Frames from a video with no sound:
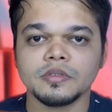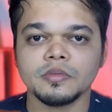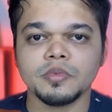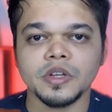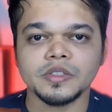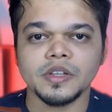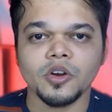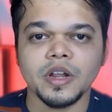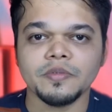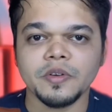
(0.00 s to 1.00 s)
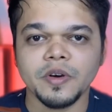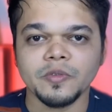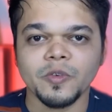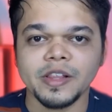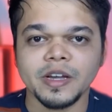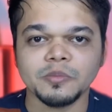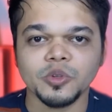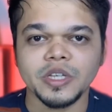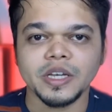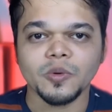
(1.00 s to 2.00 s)
Praise the Lord, everyone. Welcome to
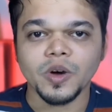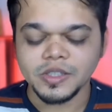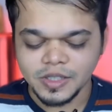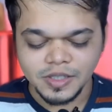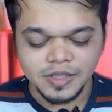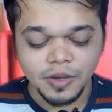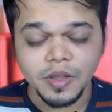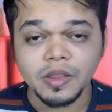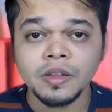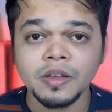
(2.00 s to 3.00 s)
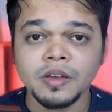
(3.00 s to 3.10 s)
the other 167.